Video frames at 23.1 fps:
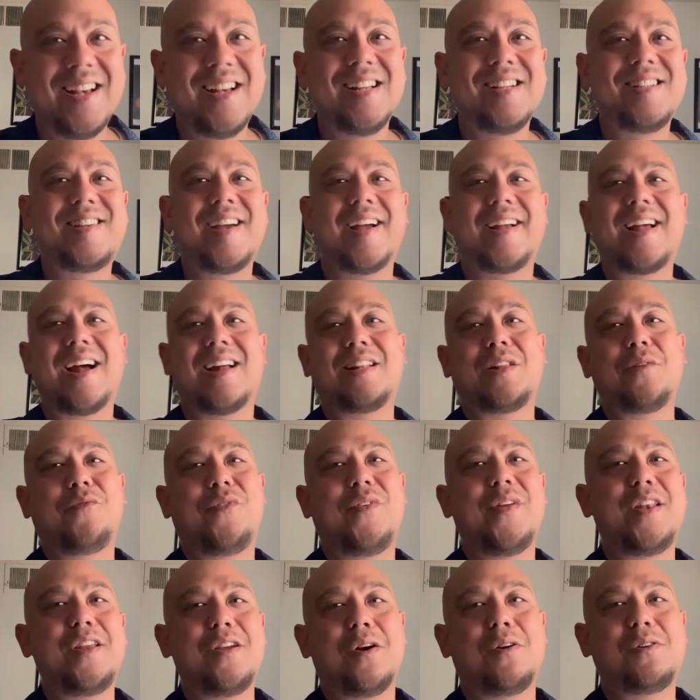Check out the
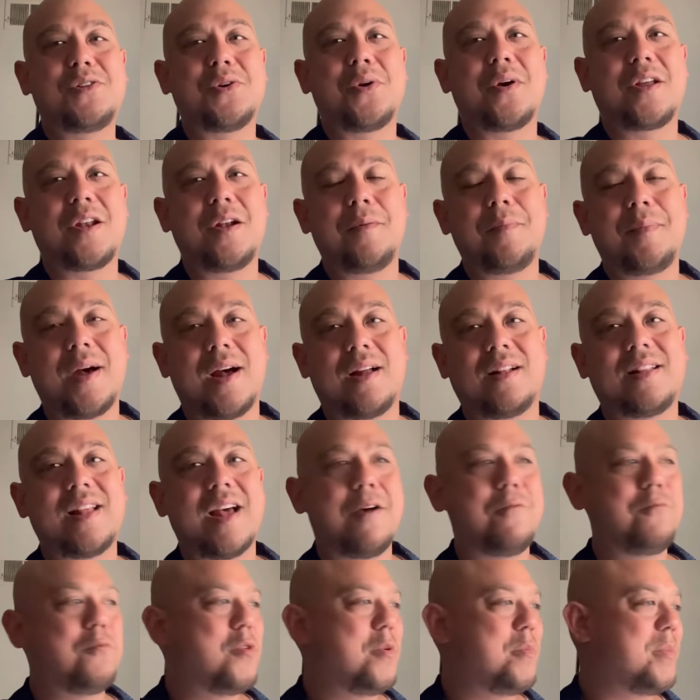video talking about
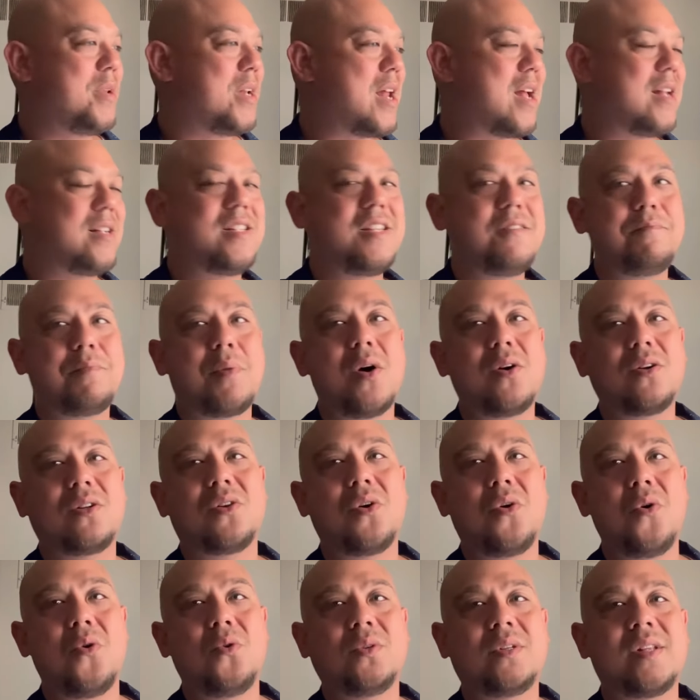that woman. I debunked the
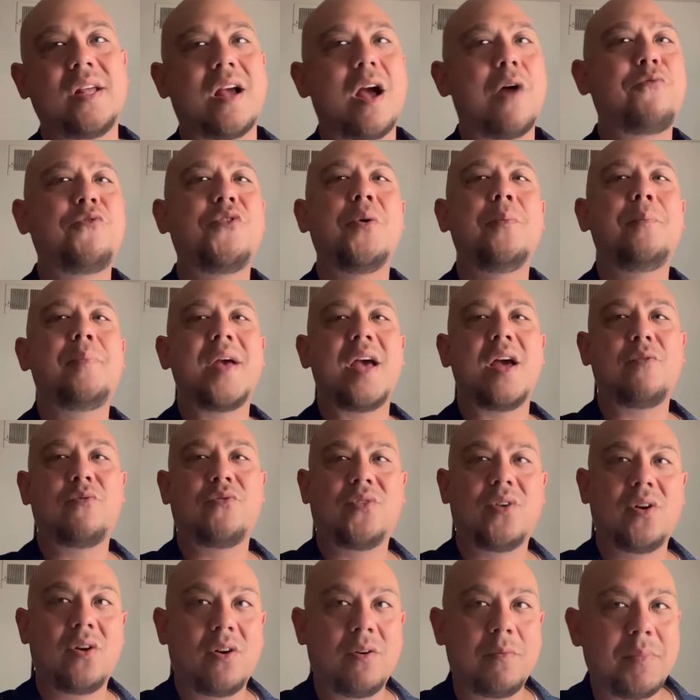whole thing. I feel bad
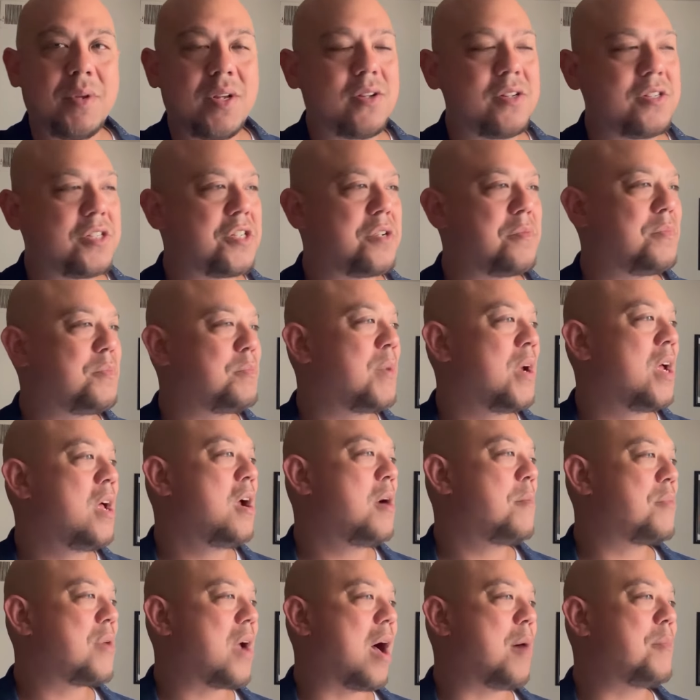for her because she
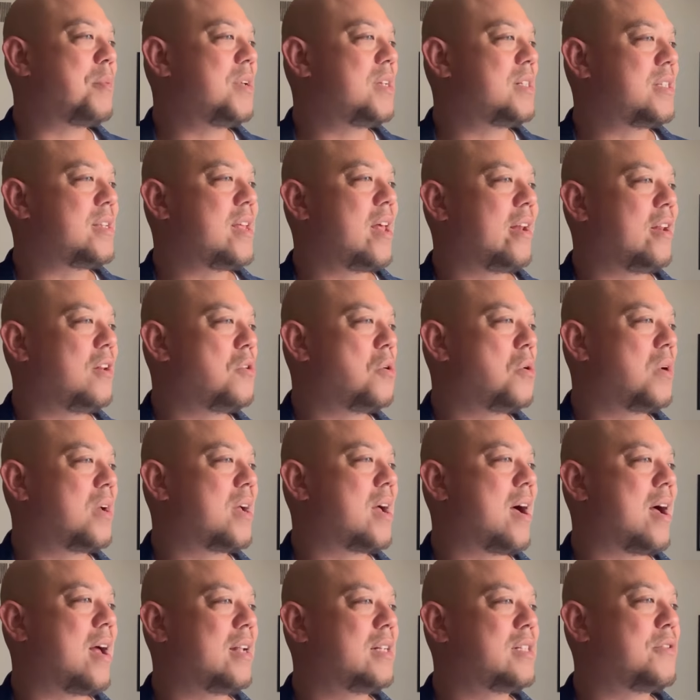probably is getting all
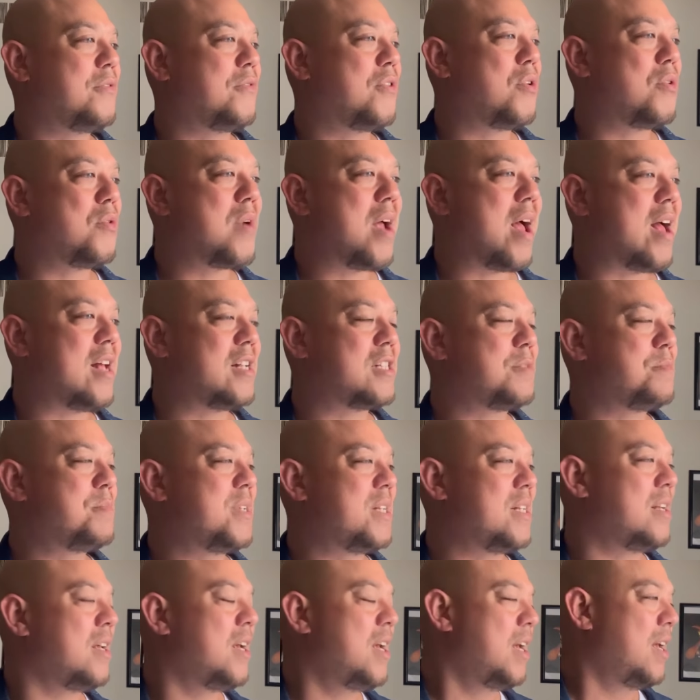kinds of
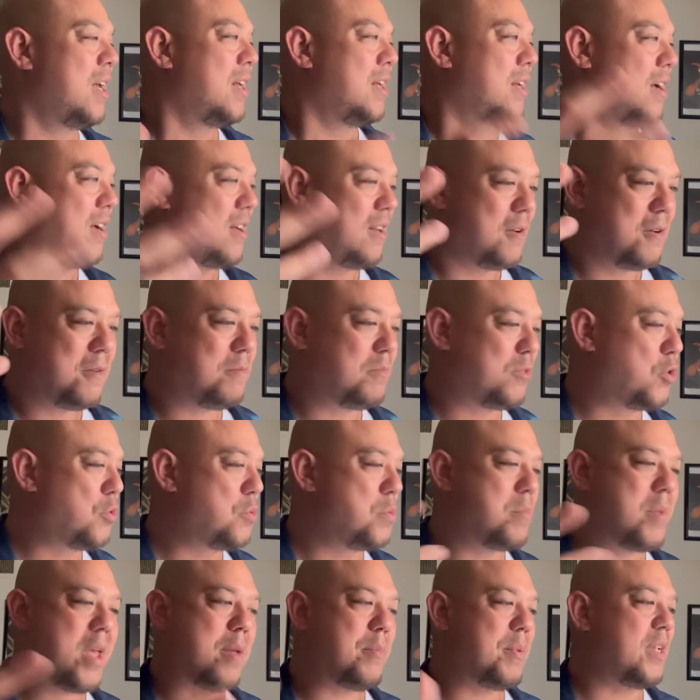harassment um, through
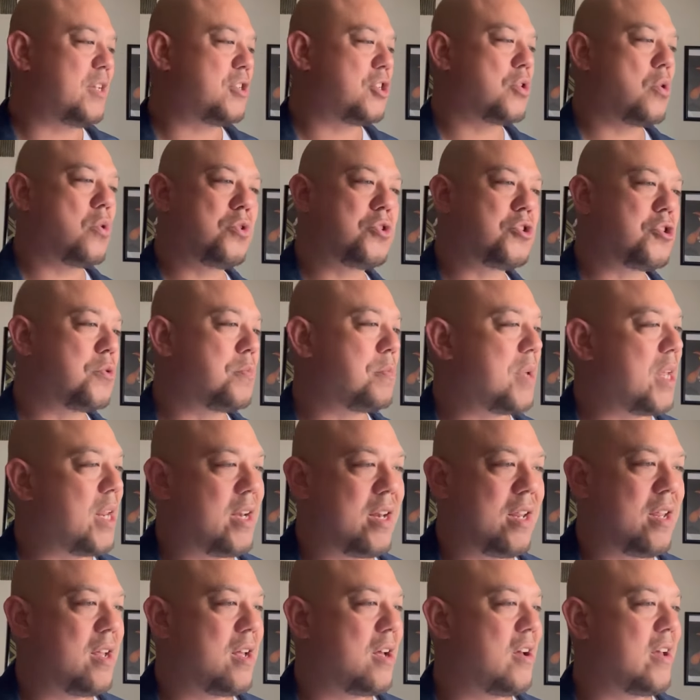maybe social
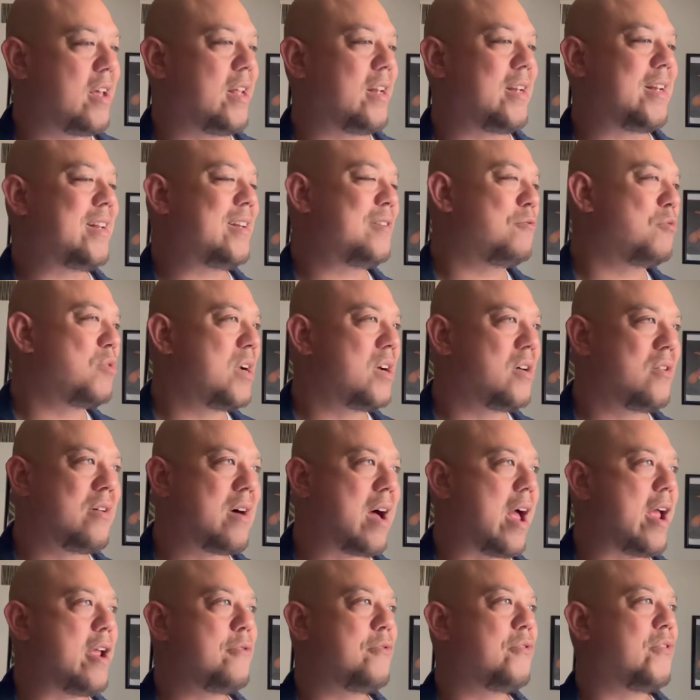media and in real
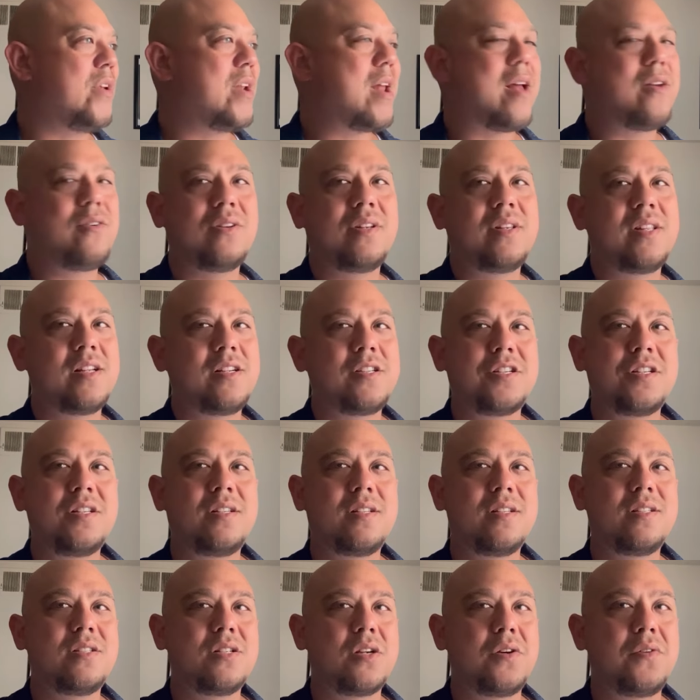life, and I don't think she
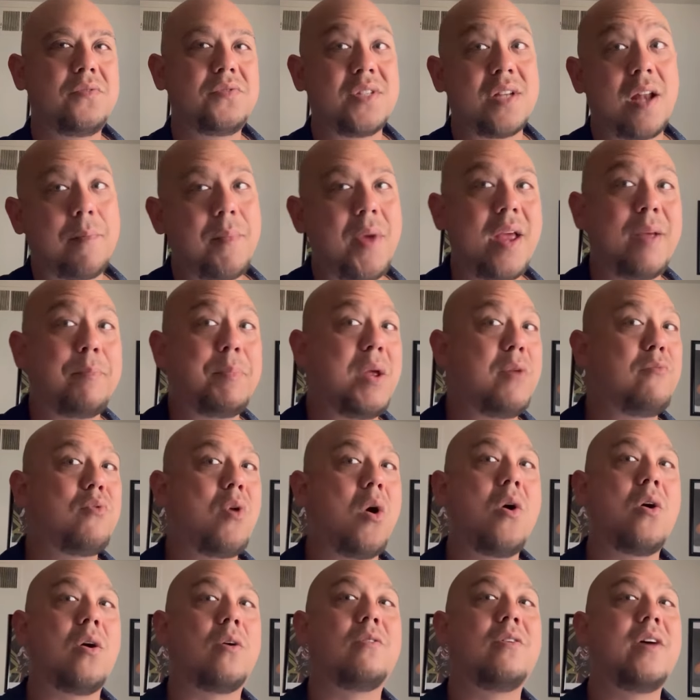deserves it. I may be
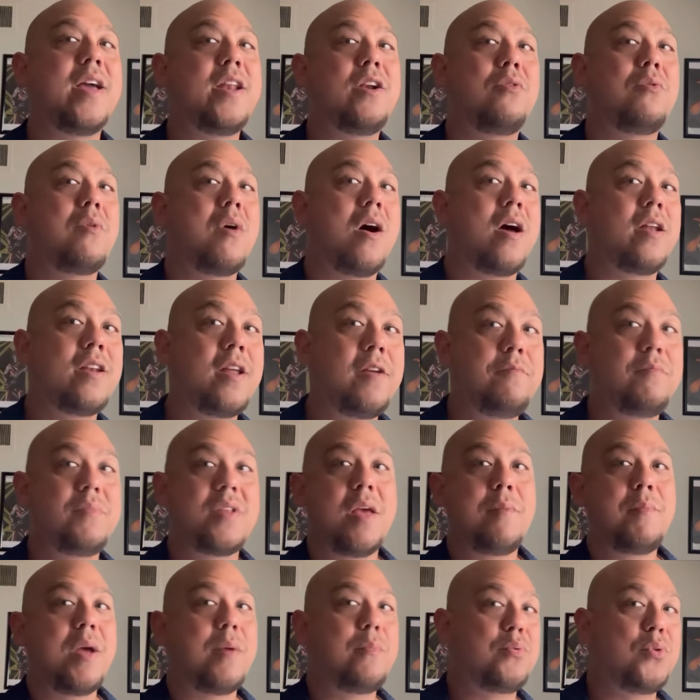wrong. Later on, they, they
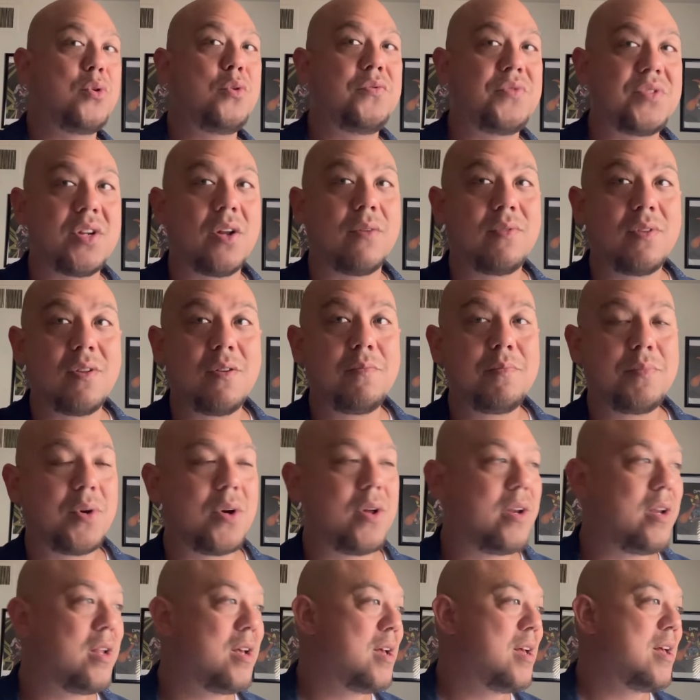may prove something,
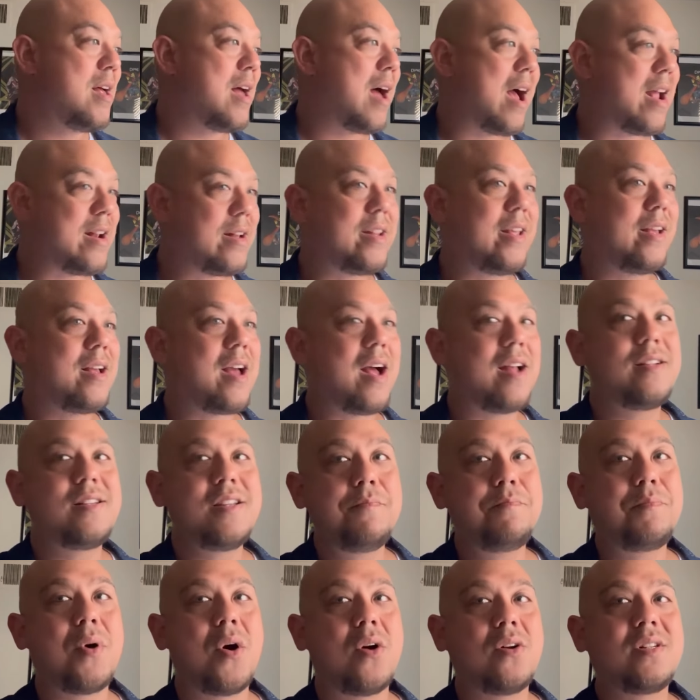but I think I
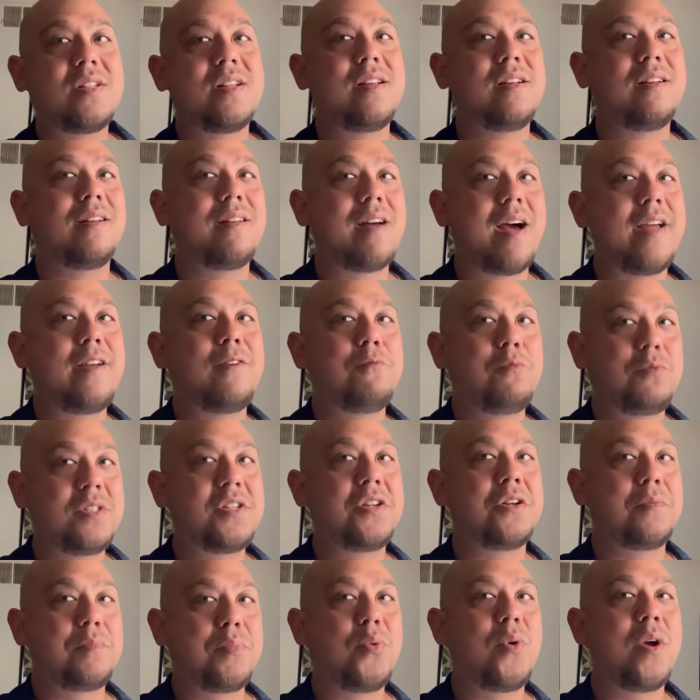debunked it like to
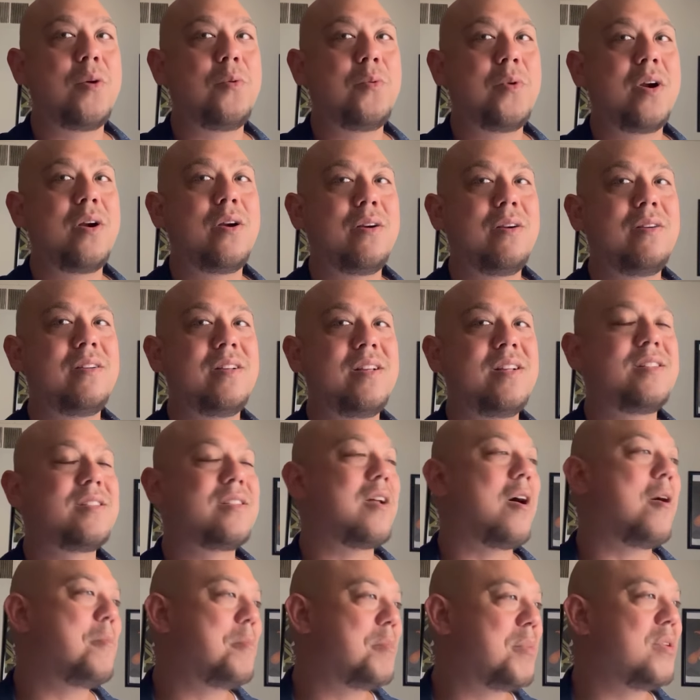the point where it's
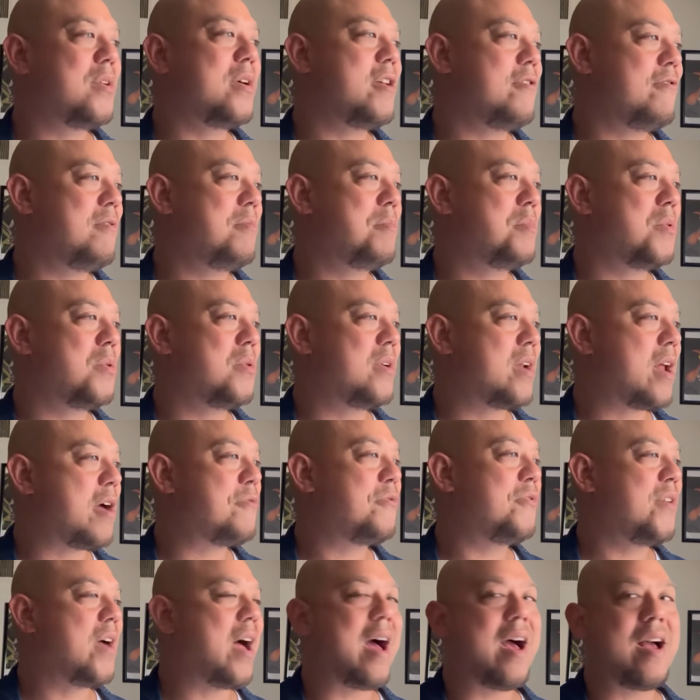unbelievable, and I,
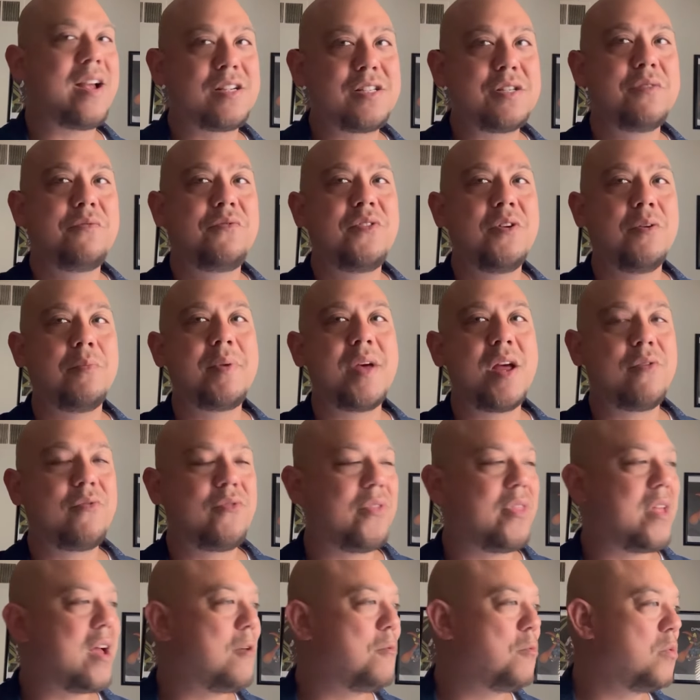I actually feel bad for
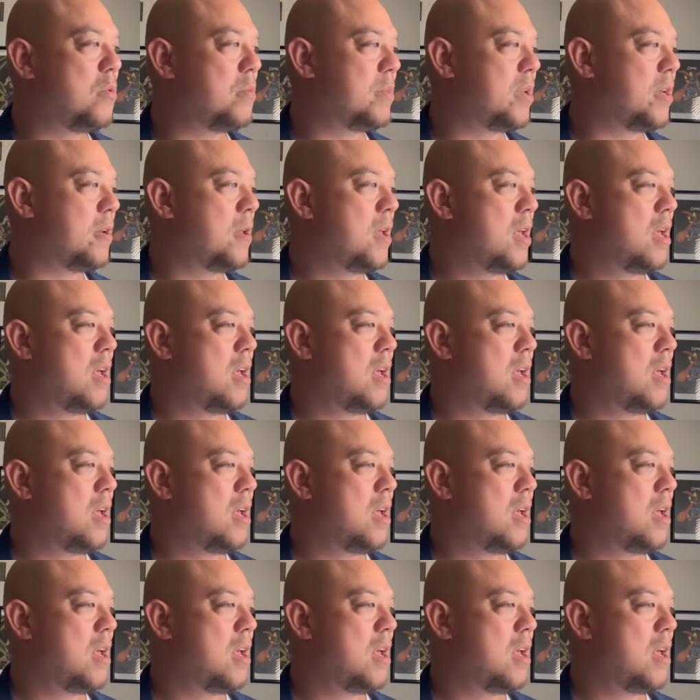that woman.